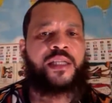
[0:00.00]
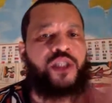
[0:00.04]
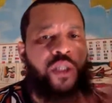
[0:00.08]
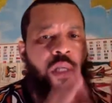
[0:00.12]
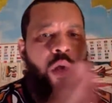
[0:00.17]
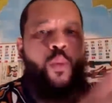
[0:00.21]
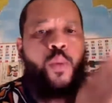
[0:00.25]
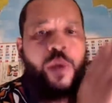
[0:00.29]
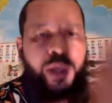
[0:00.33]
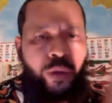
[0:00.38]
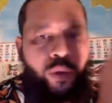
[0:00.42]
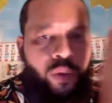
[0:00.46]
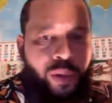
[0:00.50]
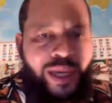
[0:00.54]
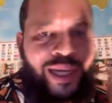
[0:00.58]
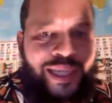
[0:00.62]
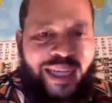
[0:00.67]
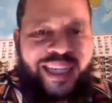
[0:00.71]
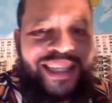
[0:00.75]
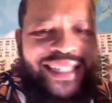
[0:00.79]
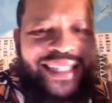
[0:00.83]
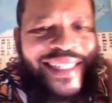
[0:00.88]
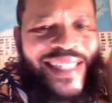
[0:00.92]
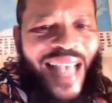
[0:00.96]
So when you look
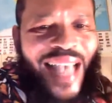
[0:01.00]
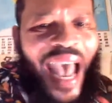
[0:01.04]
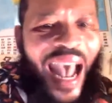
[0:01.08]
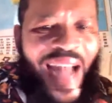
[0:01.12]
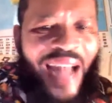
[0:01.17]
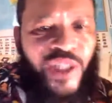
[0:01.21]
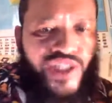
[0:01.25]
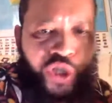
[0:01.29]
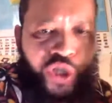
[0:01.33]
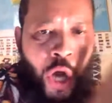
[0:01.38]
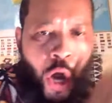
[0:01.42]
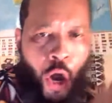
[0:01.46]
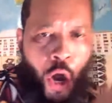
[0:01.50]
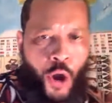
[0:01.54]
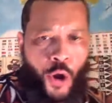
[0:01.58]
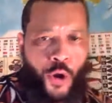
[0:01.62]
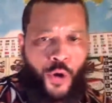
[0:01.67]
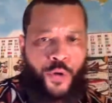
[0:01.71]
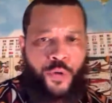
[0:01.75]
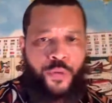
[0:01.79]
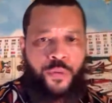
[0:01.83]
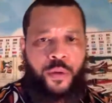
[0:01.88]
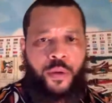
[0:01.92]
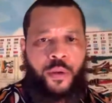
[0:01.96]
at
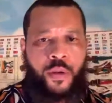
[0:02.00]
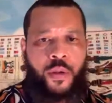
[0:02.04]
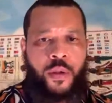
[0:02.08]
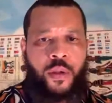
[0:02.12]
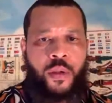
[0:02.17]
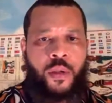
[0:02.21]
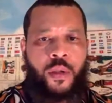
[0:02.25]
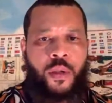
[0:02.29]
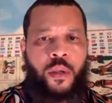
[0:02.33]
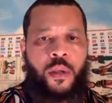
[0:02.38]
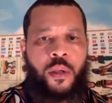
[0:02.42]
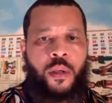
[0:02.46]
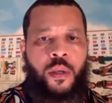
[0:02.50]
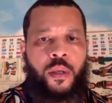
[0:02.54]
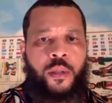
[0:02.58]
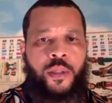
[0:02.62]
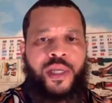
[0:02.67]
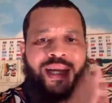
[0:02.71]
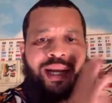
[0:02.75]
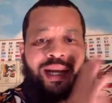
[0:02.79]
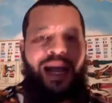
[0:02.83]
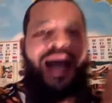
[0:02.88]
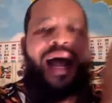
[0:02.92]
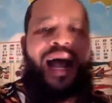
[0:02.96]
Saturn, the
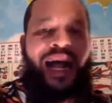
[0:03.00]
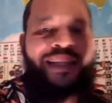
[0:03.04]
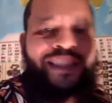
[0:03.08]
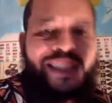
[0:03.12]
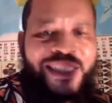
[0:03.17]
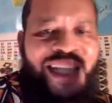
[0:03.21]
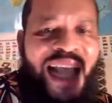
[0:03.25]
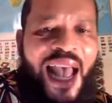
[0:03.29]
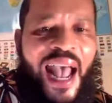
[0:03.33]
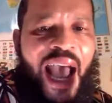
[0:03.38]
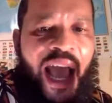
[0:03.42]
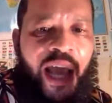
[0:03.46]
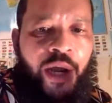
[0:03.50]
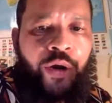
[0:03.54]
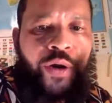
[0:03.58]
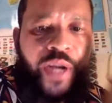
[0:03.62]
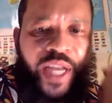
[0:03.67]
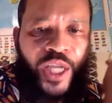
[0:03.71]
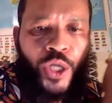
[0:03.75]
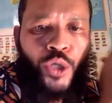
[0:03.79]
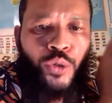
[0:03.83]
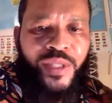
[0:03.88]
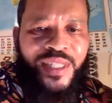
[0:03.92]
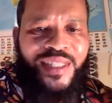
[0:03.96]
god Saturn,
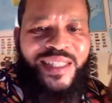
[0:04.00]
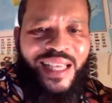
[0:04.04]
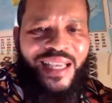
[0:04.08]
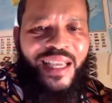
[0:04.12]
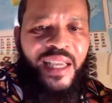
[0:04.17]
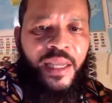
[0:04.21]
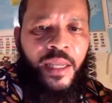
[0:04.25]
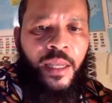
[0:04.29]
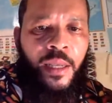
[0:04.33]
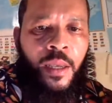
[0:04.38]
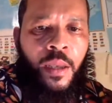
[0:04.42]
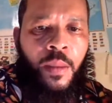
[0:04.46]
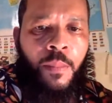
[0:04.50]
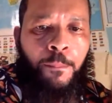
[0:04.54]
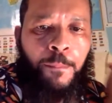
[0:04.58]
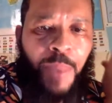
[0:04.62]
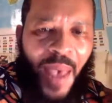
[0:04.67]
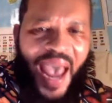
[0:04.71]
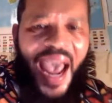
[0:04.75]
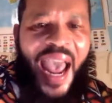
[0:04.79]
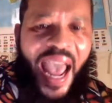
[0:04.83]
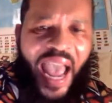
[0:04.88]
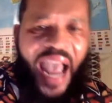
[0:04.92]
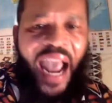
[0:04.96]
and you see
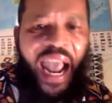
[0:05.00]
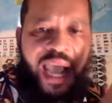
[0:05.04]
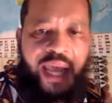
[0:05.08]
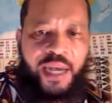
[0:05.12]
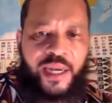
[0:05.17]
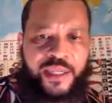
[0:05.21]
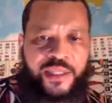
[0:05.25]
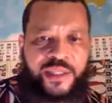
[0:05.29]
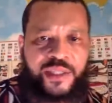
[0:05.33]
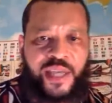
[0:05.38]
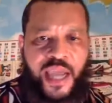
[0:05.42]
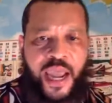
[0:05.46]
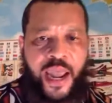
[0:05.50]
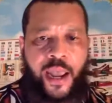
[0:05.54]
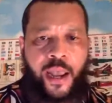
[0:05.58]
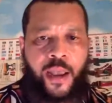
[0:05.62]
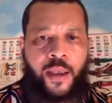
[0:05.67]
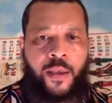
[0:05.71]
Pan is there.